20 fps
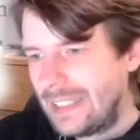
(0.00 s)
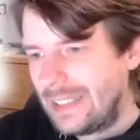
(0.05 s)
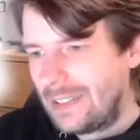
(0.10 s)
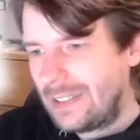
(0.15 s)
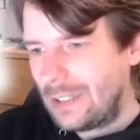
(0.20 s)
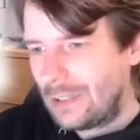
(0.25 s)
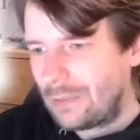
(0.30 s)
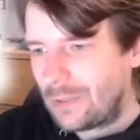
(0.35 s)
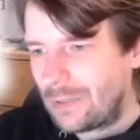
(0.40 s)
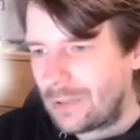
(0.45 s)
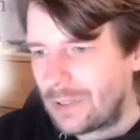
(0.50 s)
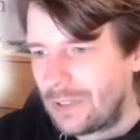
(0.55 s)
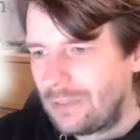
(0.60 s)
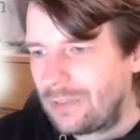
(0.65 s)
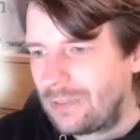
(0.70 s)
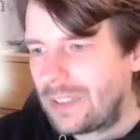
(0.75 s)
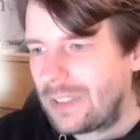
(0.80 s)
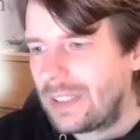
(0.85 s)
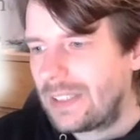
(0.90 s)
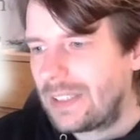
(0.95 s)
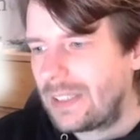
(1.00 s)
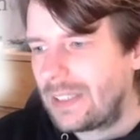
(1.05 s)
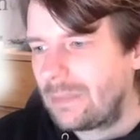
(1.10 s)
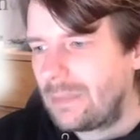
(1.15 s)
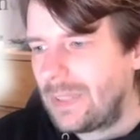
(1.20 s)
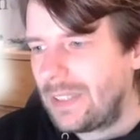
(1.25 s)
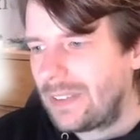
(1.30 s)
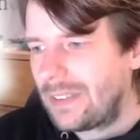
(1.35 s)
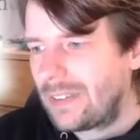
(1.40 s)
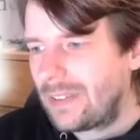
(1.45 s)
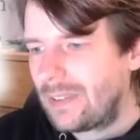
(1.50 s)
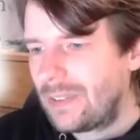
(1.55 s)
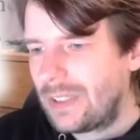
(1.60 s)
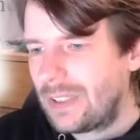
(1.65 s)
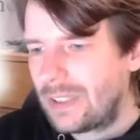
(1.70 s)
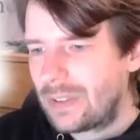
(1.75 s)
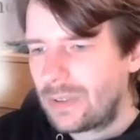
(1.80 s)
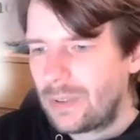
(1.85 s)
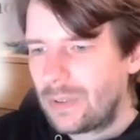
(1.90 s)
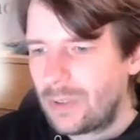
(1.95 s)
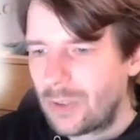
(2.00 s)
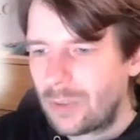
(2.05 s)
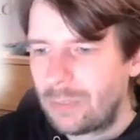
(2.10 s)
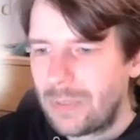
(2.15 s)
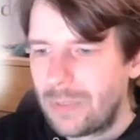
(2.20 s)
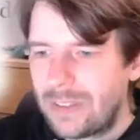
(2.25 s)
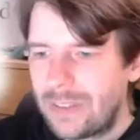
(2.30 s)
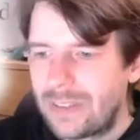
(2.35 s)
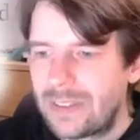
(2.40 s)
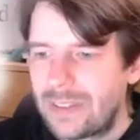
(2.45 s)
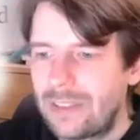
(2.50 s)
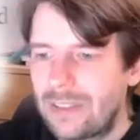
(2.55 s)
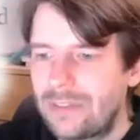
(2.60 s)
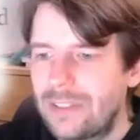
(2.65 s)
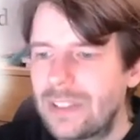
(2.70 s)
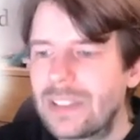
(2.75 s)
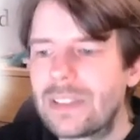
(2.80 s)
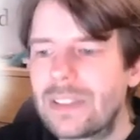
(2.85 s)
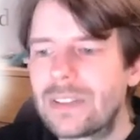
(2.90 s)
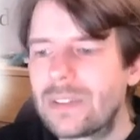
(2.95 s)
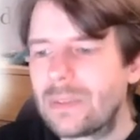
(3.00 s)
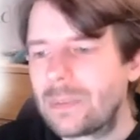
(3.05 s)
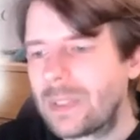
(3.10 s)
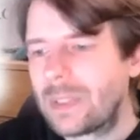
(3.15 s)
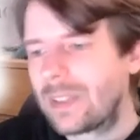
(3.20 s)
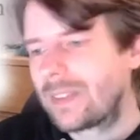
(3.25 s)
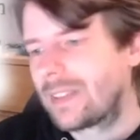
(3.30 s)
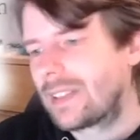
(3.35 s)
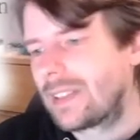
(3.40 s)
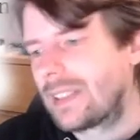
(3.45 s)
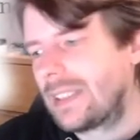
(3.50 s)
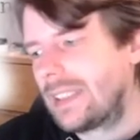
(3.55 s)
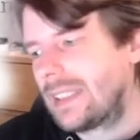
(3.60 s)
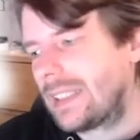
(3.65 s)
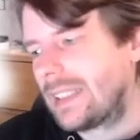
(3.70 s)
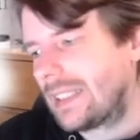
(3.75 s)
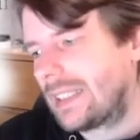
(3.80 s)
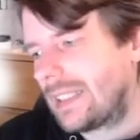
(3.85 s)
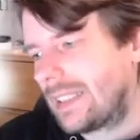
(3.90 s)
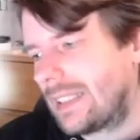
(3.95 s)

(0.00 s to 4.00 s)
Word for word: you have drift. And that means you need to use bit stuffing to basically